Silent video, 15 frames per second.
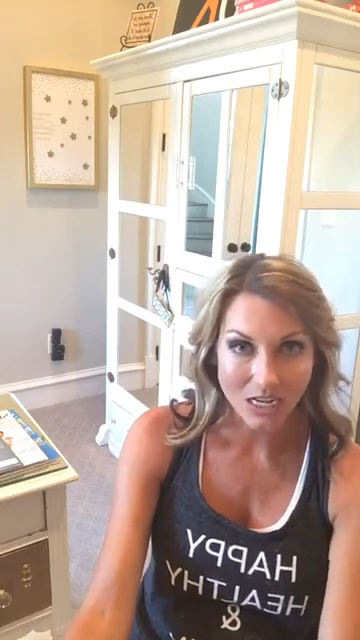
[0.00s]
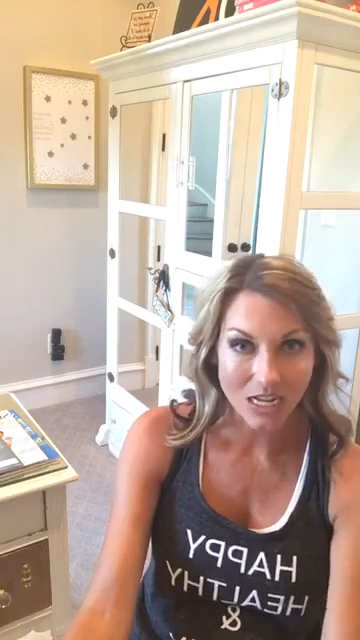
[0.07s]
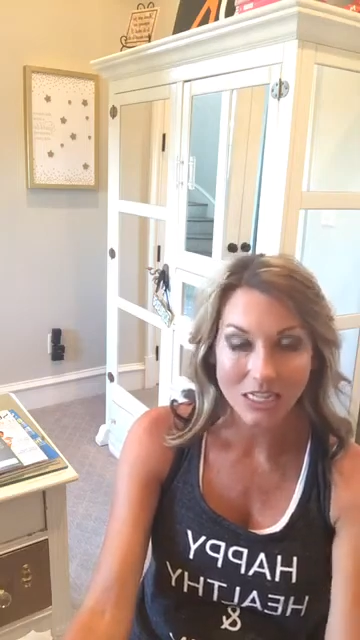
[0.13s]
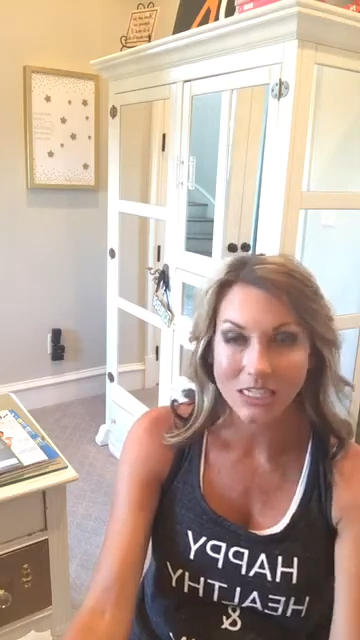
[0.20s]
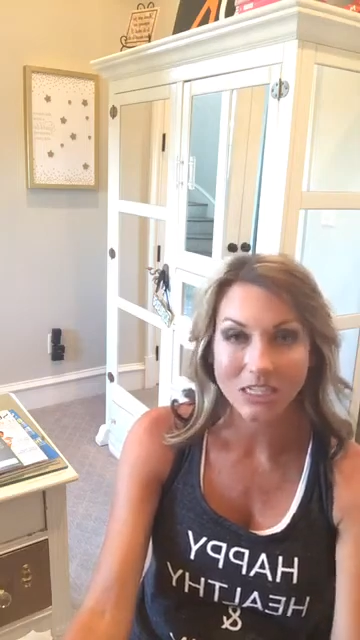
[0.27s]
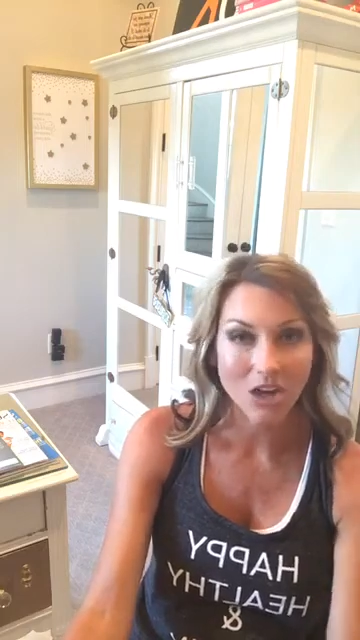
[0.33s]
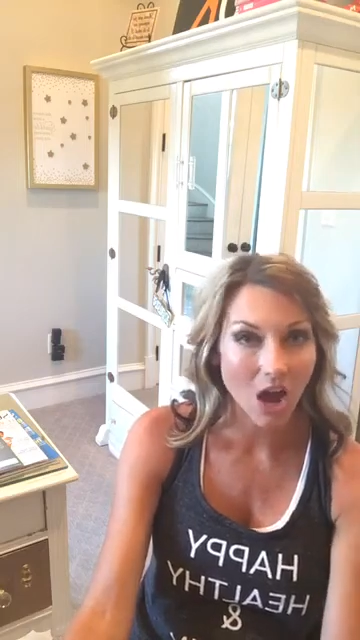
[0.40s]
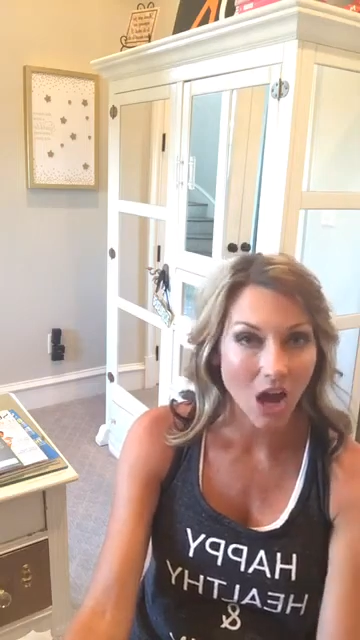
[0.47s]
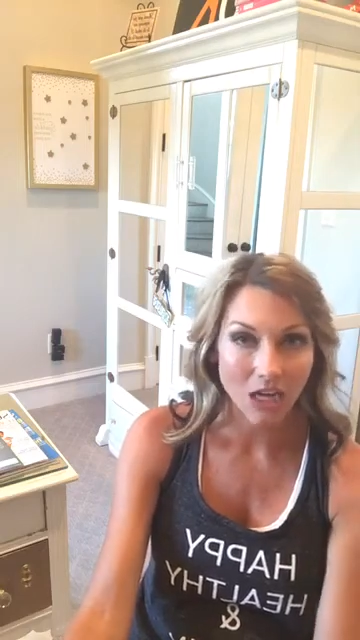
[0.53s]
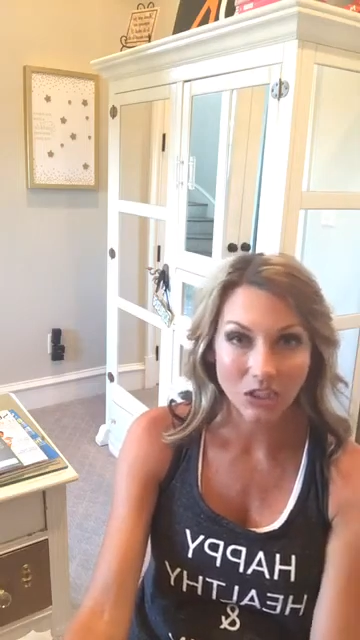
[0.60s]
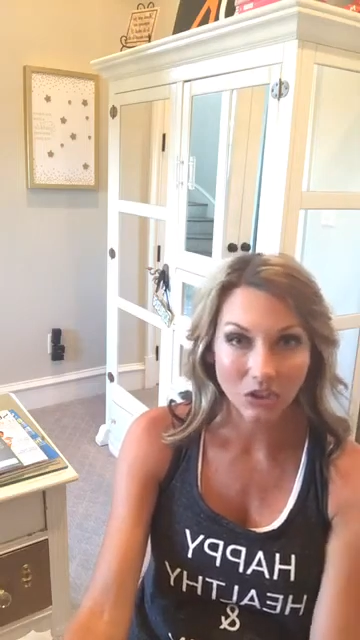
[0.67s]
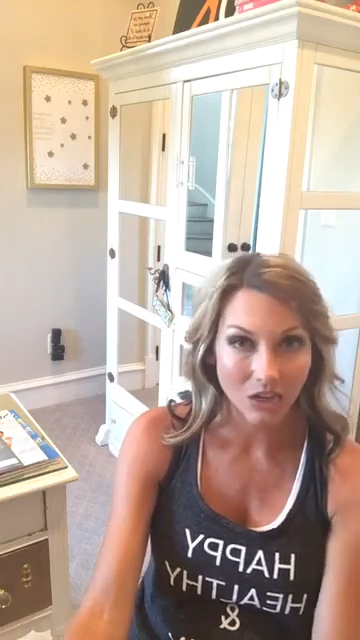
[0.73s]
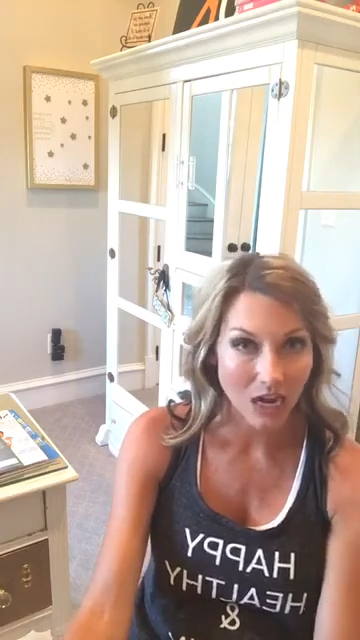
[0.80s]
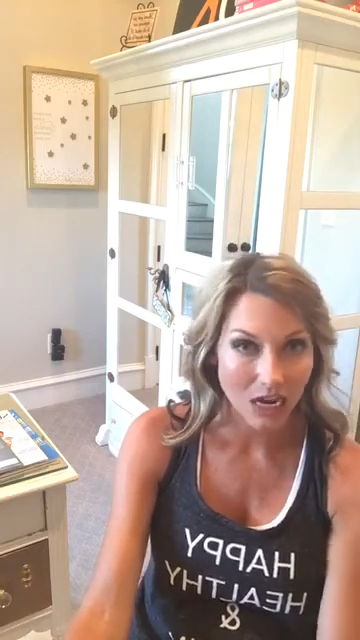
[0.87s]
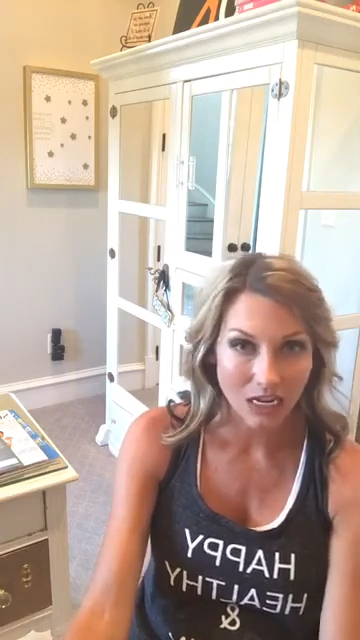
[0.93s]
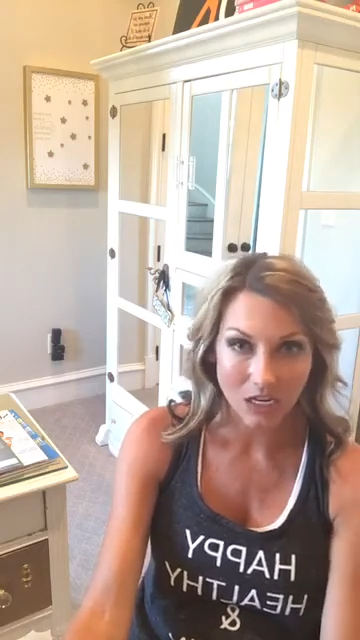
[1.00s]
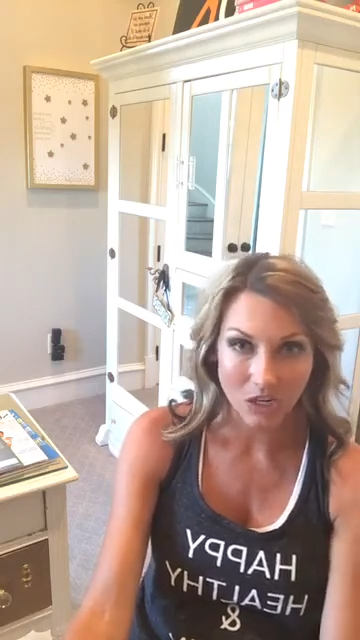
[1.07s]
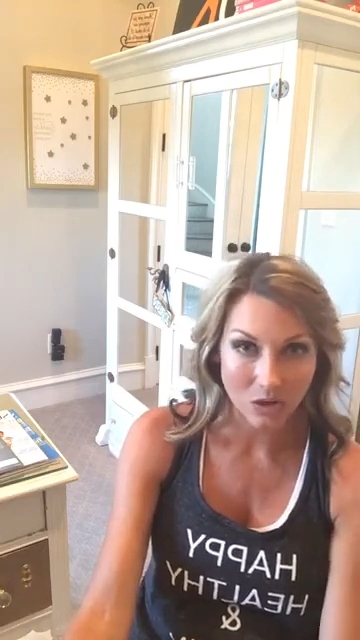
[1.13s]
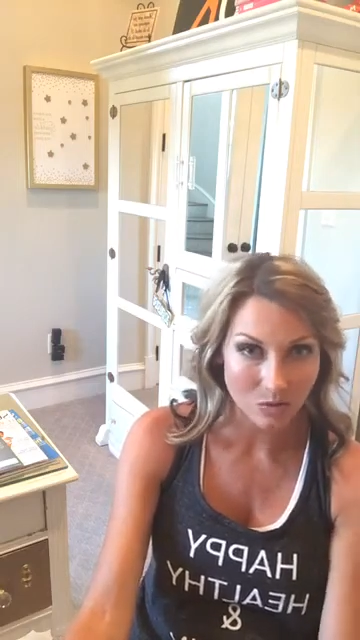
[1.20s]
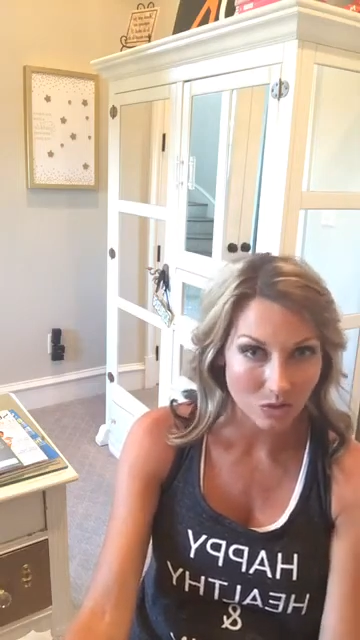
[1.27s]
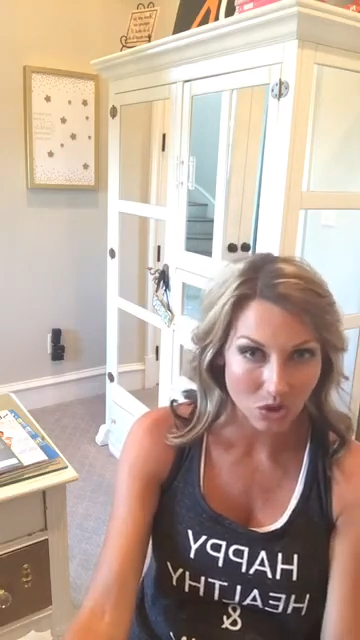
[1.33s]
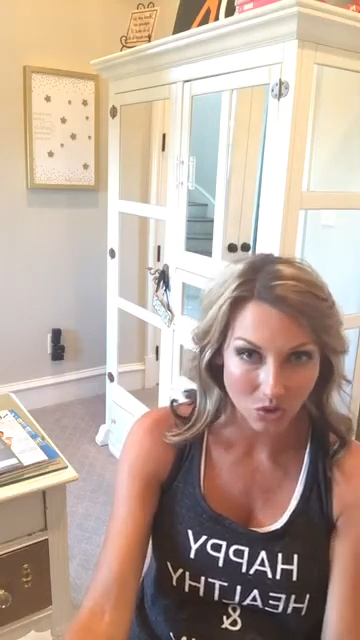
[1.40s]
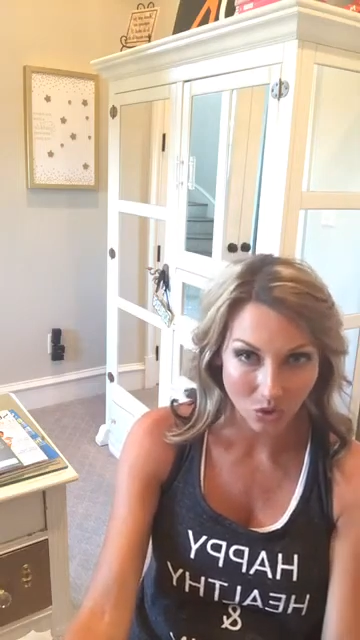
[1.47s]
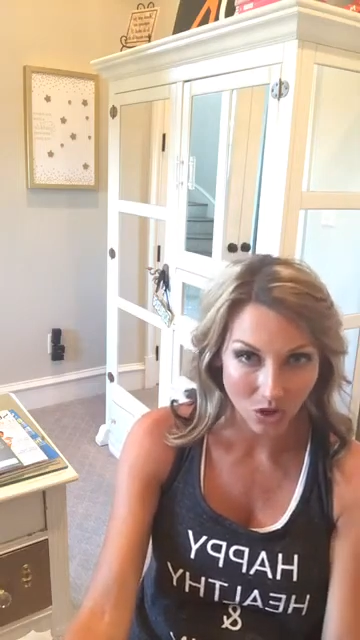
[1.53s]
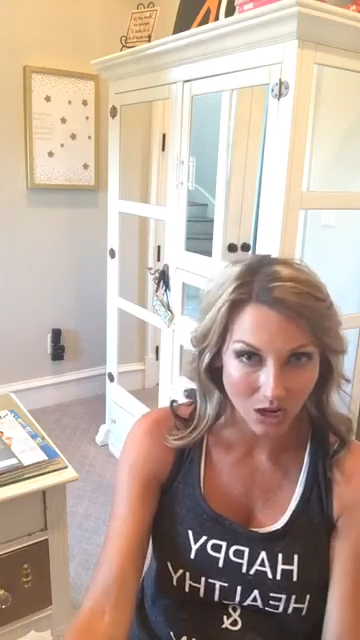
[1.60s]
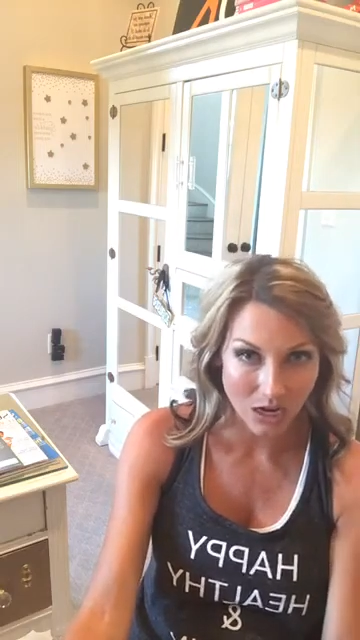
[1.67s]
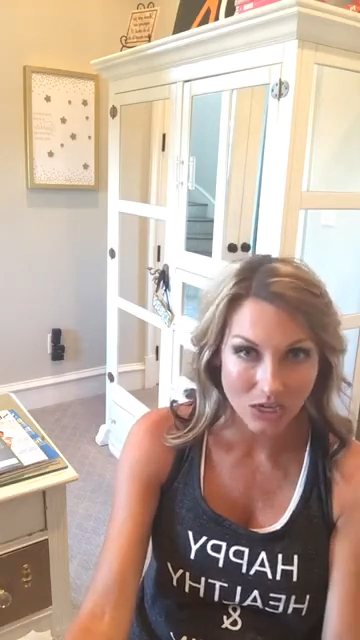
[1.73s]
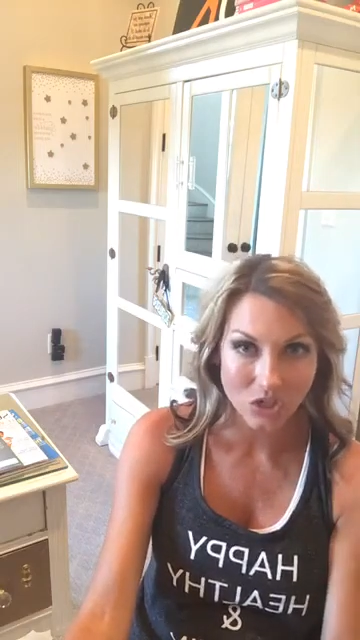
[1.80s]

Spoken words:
It's not creating a new story